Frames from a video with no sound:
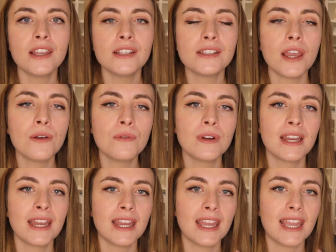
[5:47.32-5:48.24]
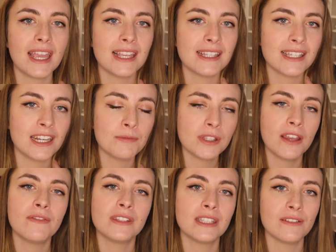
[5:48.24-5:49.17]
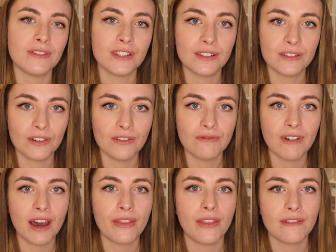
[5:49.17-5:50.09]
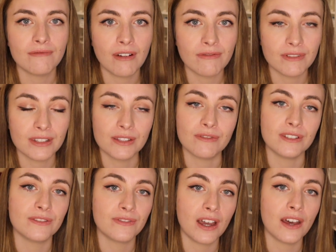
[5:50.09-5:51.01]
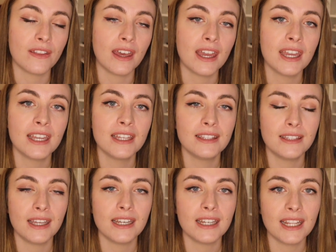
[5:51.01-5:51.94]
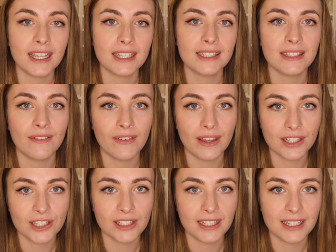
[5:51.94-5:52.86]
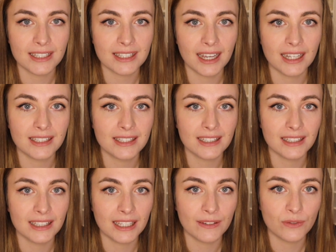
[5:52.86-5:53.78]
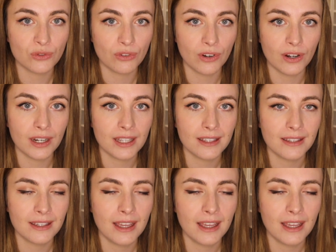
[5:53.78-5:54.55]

So it's in observance of his son rather than reverence for his father that Aeneas eventually decides to leave Troy.